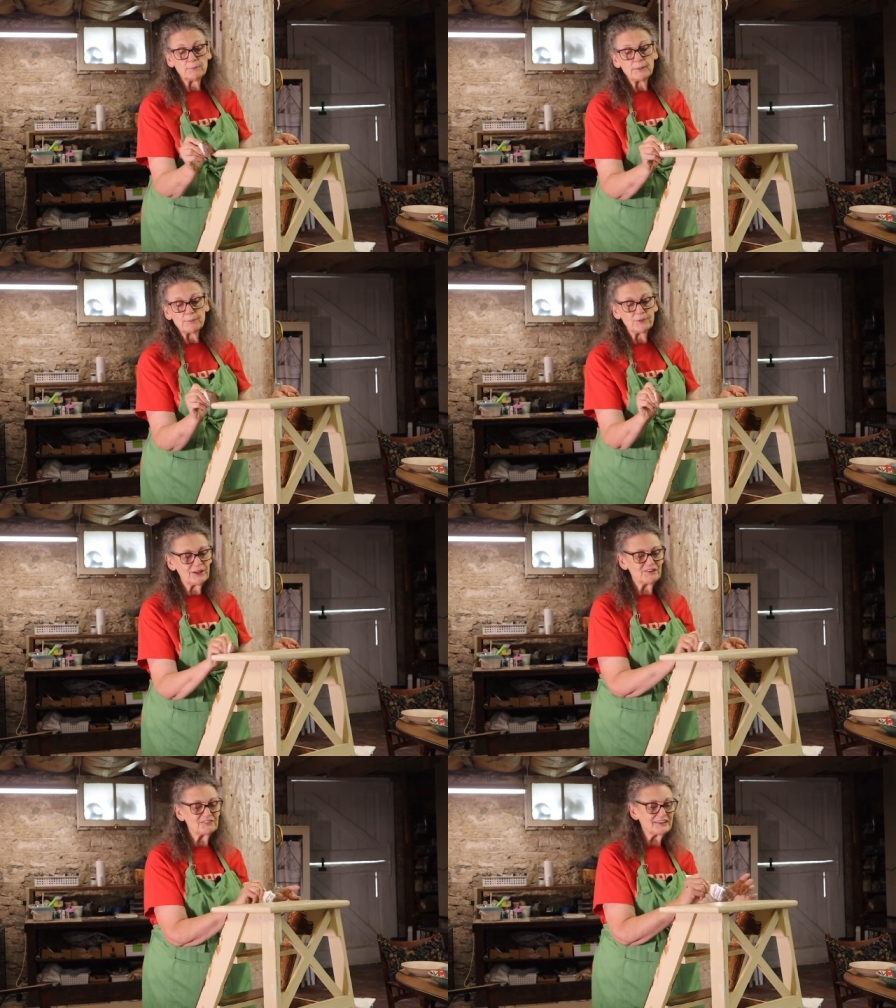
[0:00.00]
people
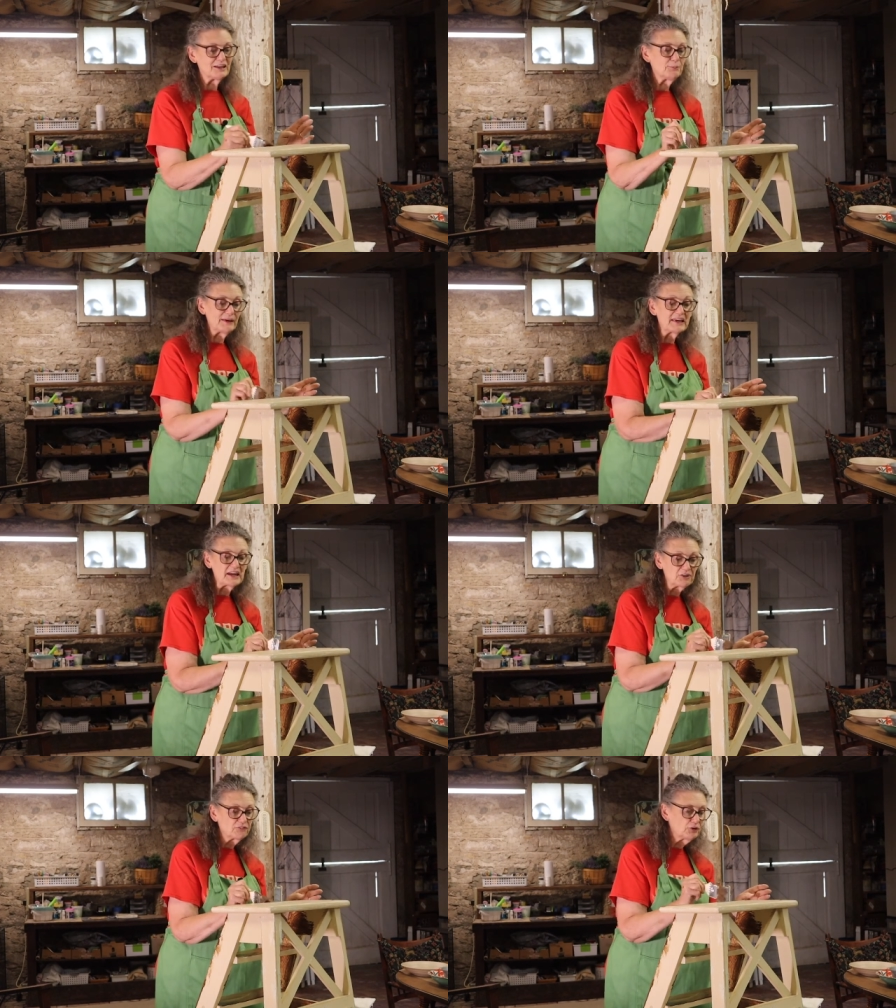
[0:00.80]
have said be
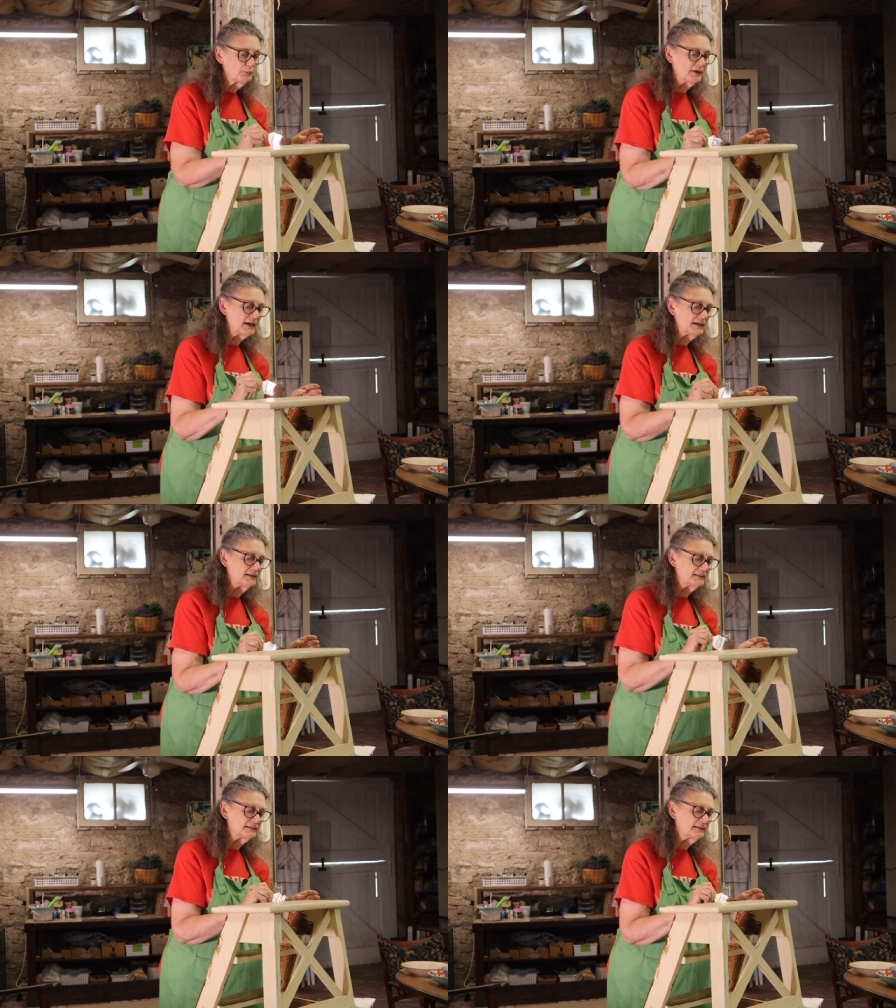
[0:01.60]
careful,
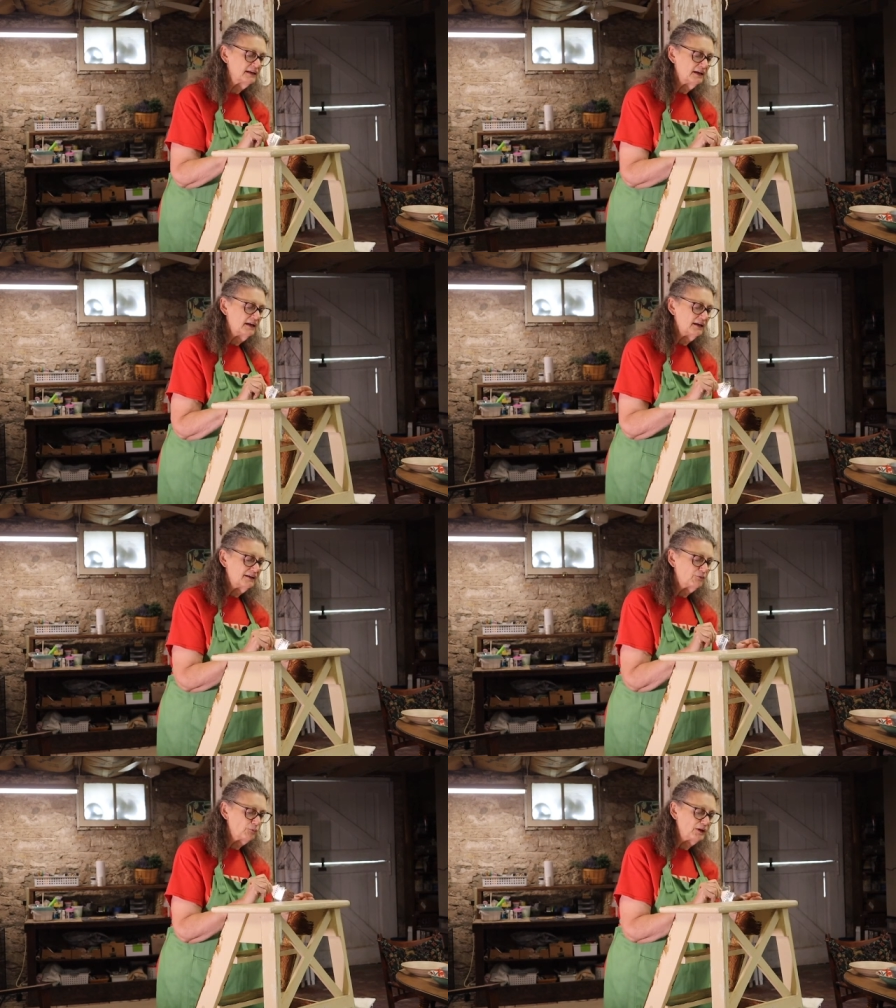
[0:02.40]
because
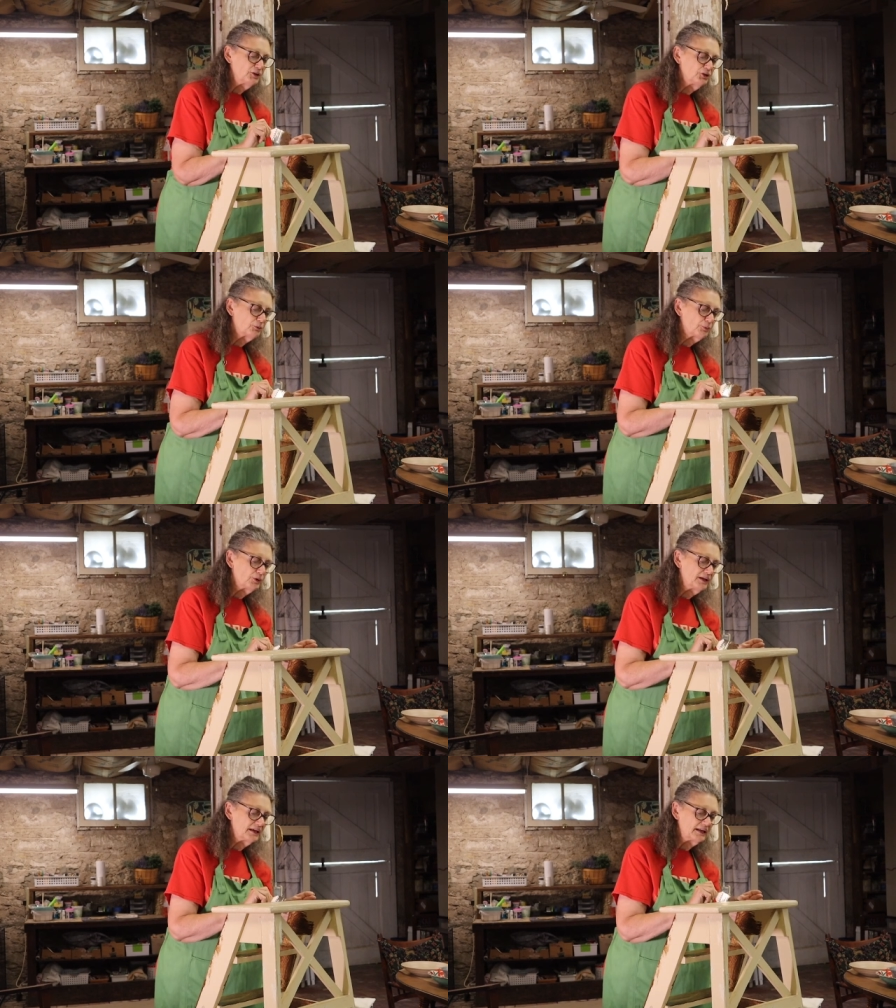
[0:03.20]
when you're
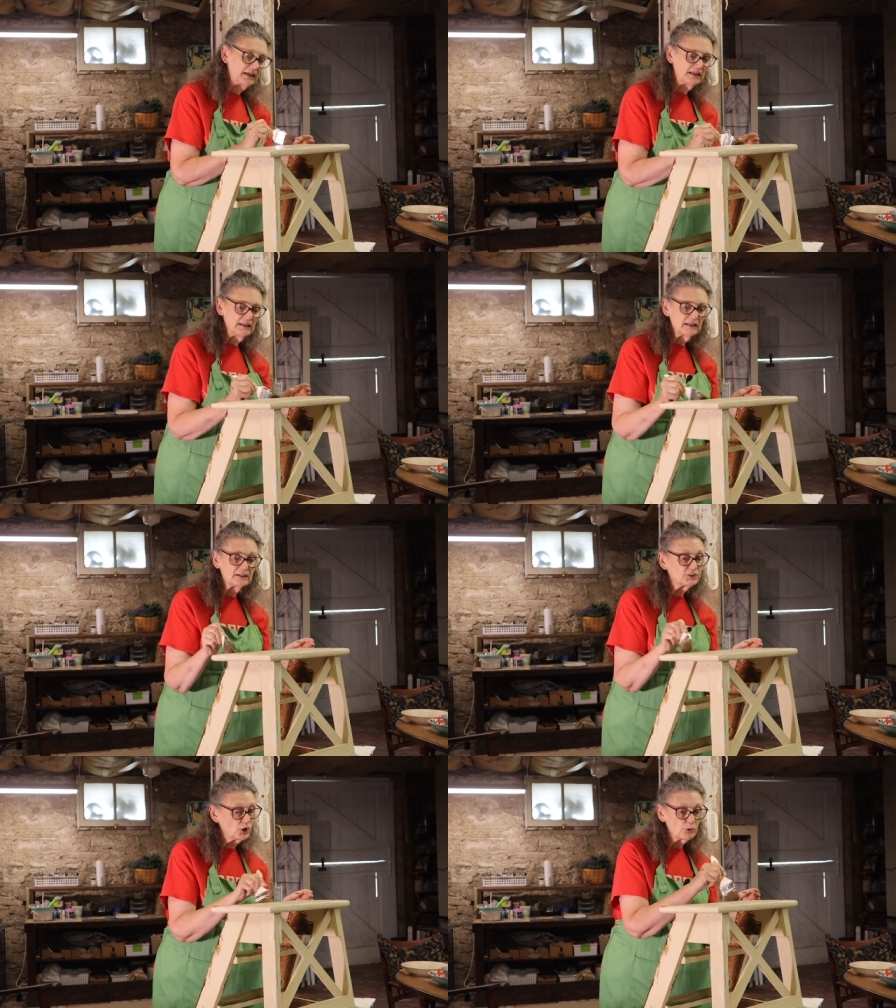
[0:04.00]
putting it in,
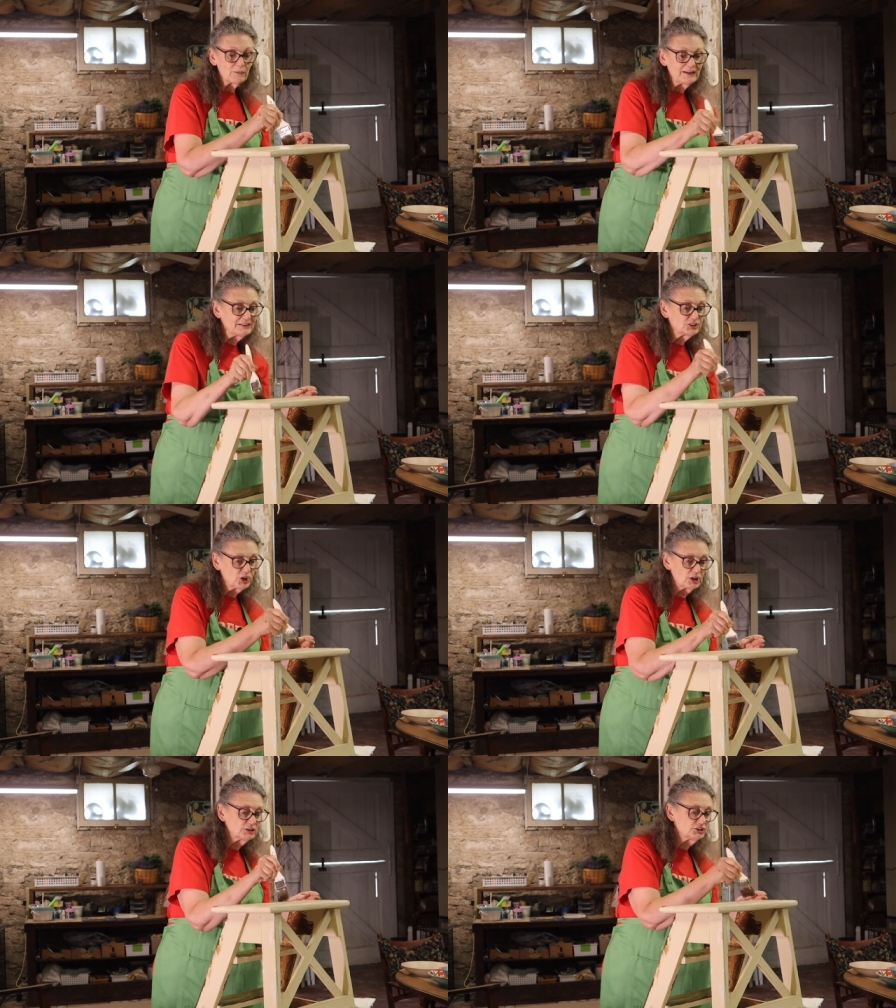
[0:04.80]
it's already
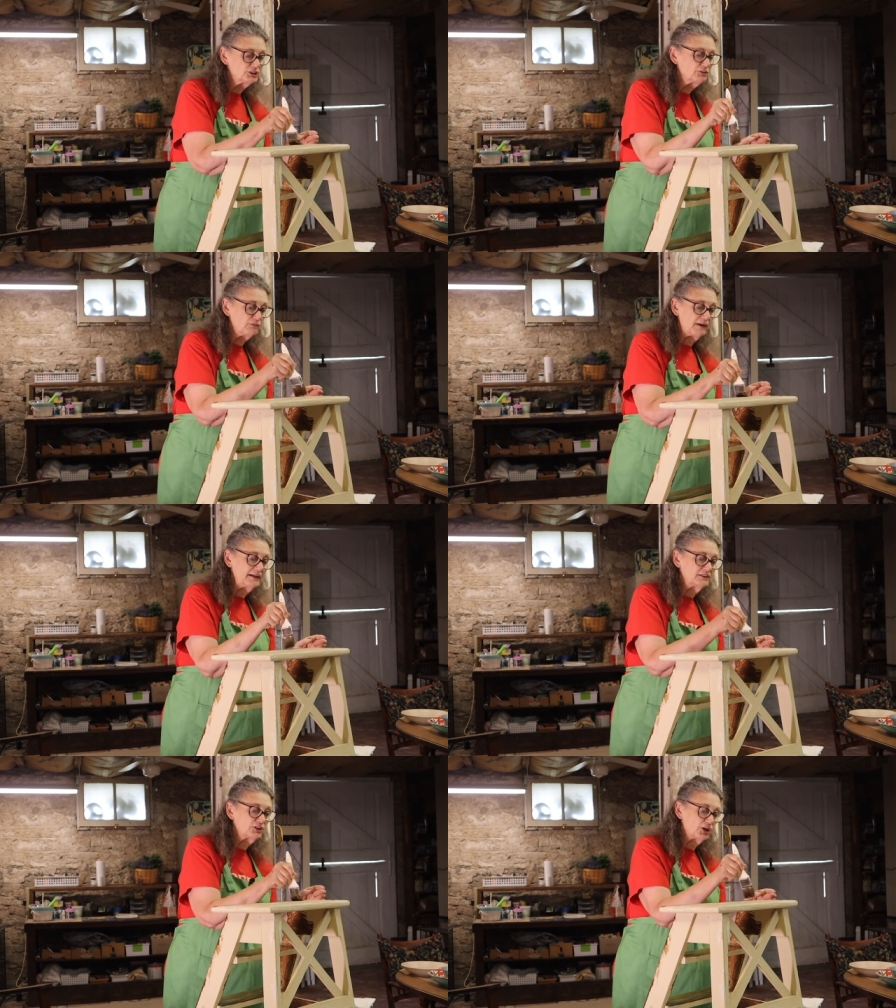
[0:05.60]
charged and
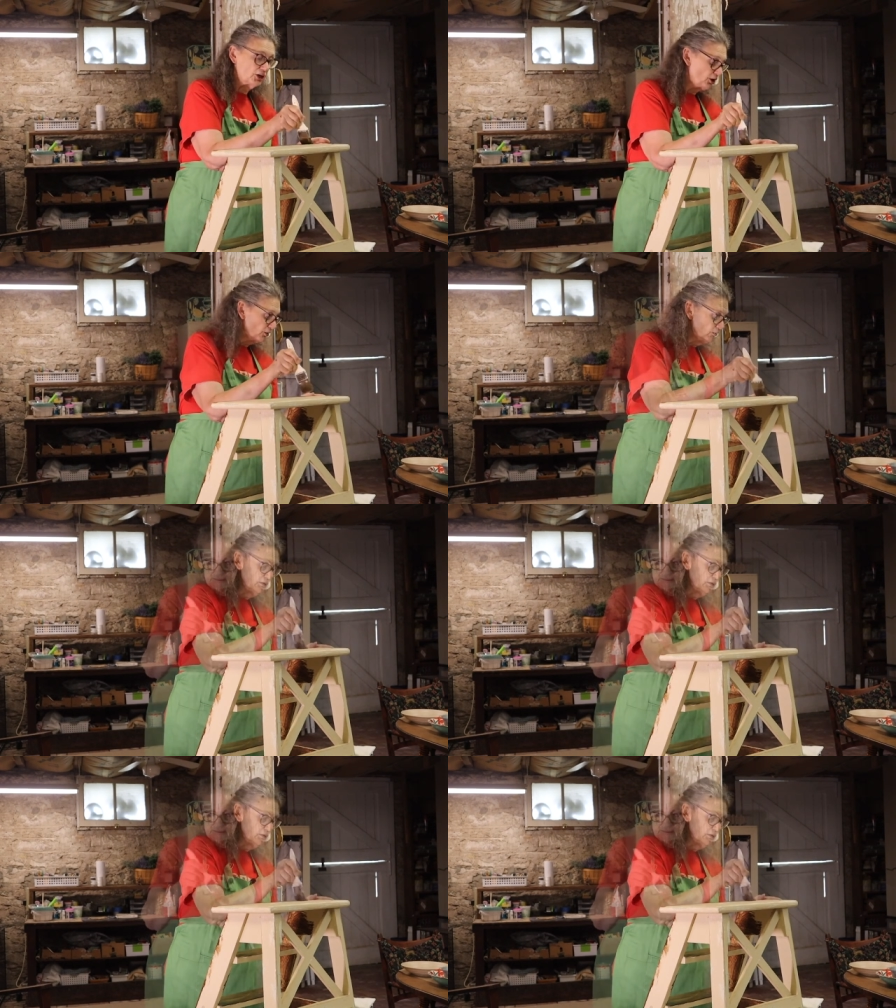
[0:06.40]
ready to go.